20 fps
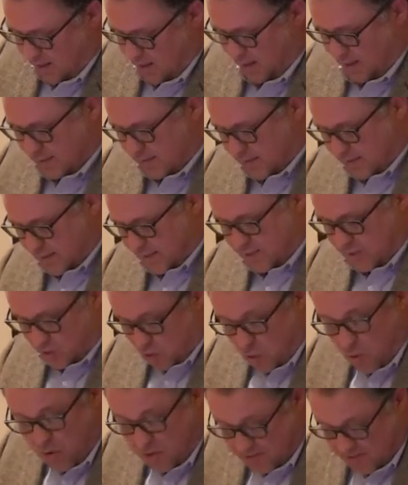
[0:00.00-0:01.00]
and did
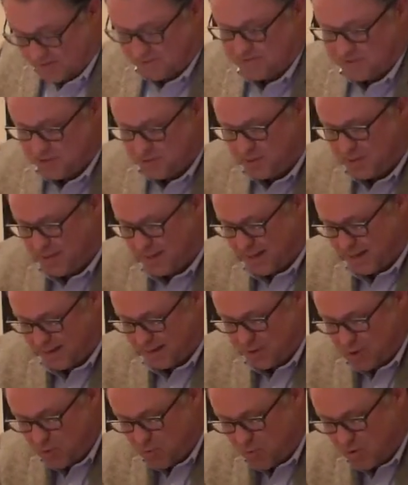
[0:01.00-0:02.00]
tours of duty
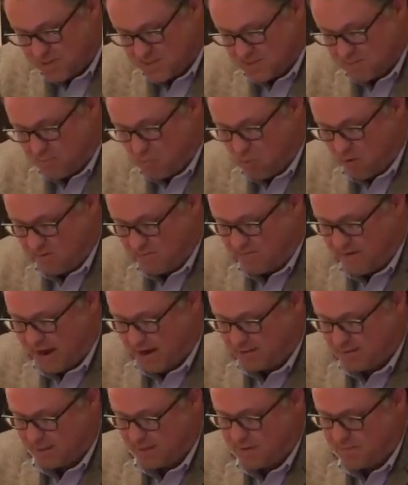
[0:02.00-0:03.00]
on numerous important
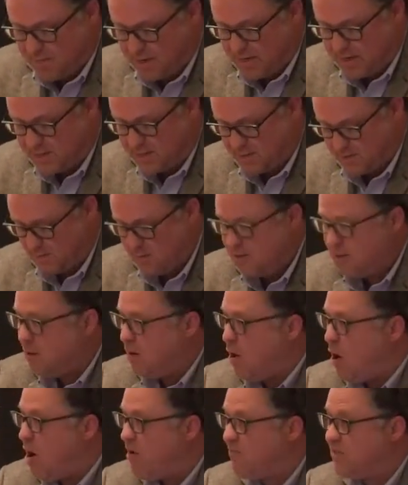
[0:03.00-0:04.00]
faculty committees,
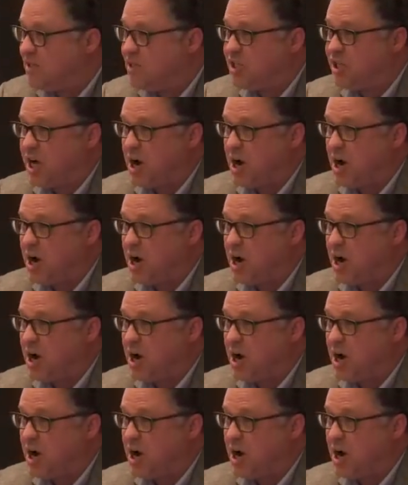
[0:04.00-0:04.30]
often